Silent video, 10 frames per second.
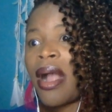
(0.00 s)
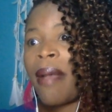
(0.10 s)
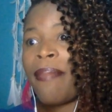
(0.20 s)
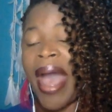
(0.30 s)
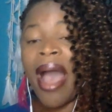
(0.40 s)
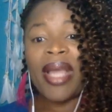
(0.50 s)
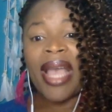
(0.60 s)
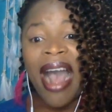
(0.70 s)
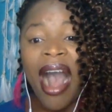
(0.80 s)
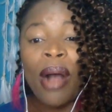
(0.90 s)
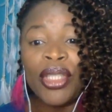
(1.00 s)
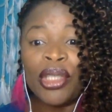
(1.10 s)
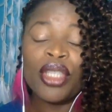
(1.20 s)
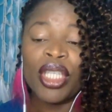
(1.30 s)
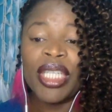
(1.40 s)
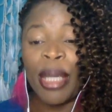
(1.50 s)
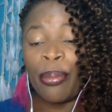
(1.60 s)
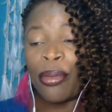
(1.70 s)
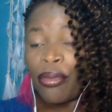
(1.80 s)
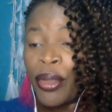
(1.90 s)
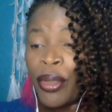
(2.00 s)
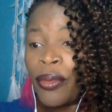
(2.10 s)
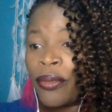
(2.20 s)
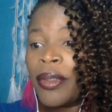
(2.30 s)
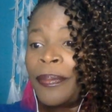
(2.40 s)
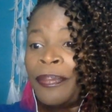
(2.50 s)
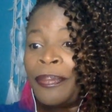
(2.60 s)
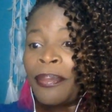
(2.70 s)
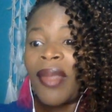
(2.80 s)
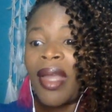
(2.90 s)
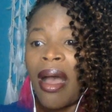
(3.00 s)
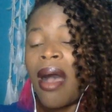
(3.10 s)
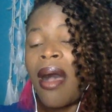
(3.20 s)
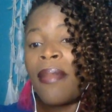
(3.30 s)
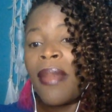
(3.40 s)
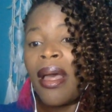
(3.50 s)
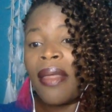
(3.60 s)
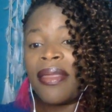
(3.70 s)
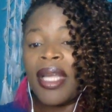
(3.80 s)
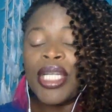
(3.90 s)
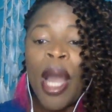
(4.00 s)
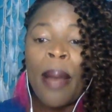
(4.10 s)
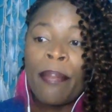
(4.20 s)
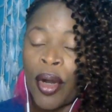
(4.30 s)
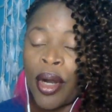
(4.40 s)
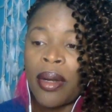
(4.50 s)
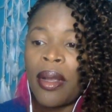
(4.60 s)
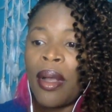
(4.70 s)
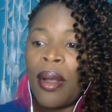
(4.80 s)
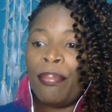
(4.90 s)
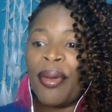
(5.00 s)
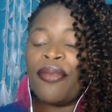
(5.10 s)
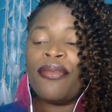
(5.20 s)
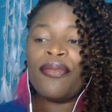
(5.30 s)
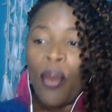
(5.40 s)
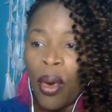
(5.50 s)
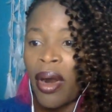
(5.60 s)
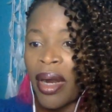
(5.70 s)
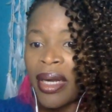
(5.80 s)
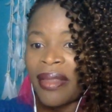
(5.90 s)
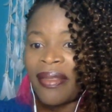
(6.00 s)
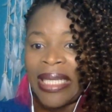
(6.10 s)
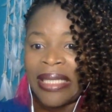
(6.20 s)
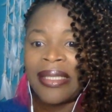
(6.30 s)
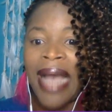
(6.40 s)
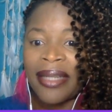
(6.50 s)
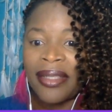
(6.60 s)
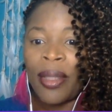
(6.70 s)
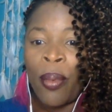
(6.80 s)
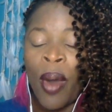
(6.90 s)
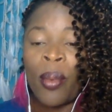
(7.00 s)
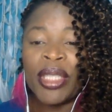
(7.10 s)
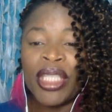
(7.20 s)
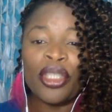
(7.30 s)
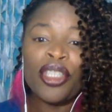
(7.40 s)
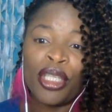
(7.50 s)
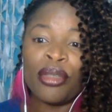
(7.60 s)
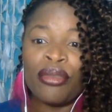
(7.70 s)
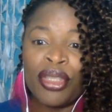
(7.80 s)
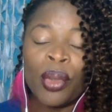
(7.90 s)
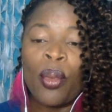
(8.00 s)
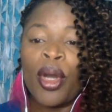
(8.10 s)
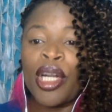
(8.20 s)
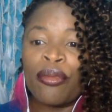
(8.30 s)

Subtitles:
about how you could improve the number before things got to the point where you didn't want